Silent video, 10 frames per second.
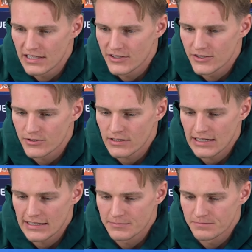You know,
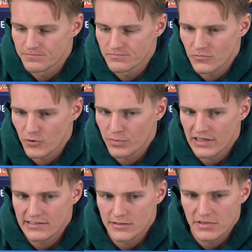um, we've
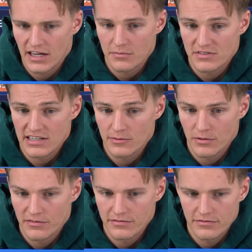played some games there where
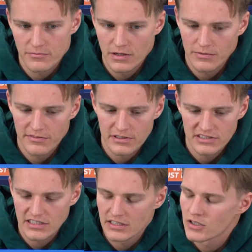we've where we've
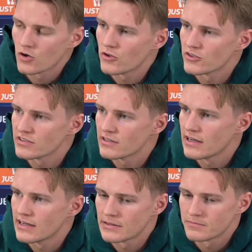conceded goals,
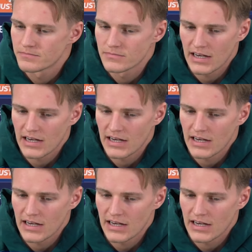um,